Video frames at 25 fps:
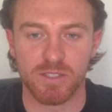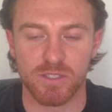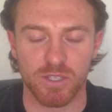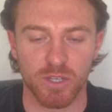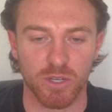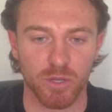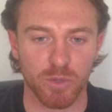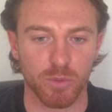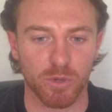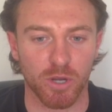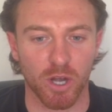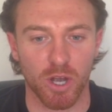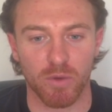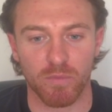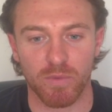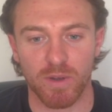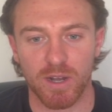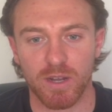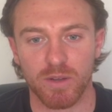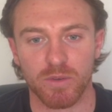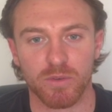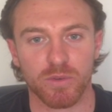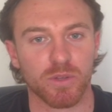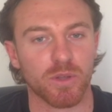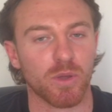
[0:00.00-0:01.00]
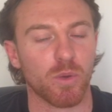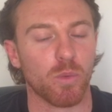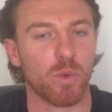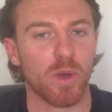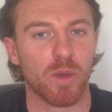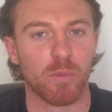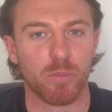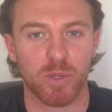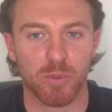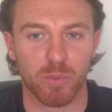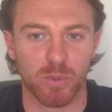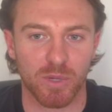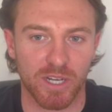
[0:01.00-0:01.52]
So going around when
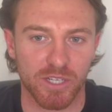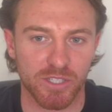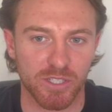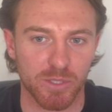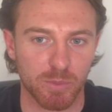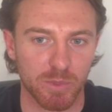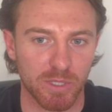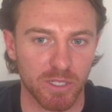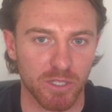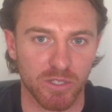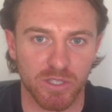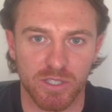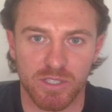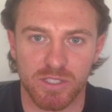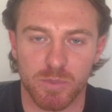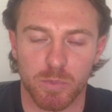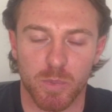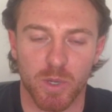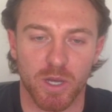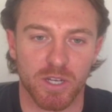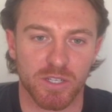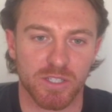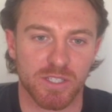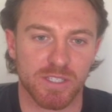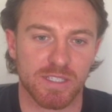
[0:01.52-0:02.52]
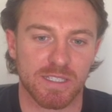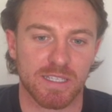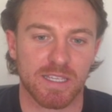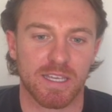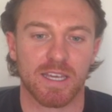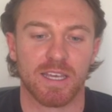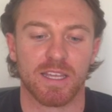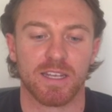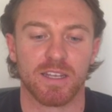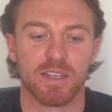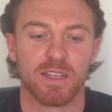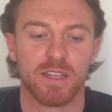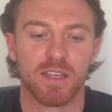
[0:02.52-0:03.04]
people actually be looking to purchase
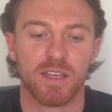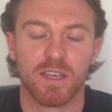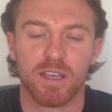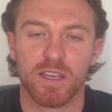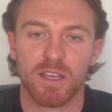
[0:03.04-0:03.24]
again.